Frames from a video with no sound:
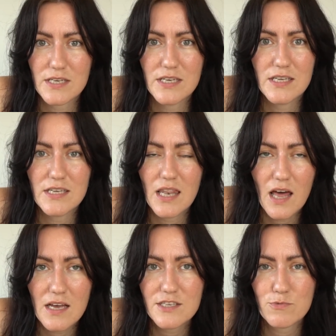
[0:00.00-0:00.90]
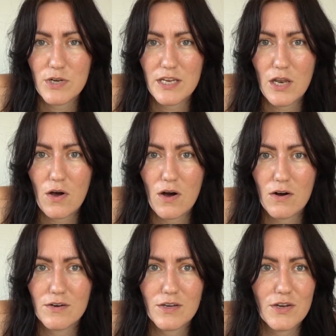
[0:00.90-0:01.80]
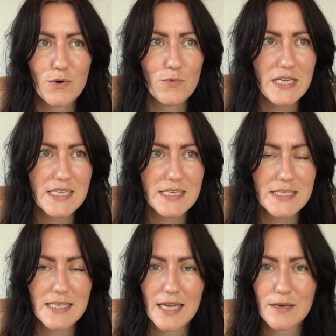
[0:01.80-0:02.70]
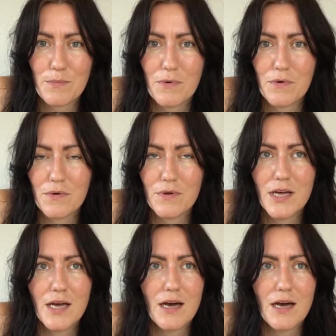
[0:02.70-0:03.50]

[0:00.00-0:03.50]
It lasts really long, you know, really sustainable.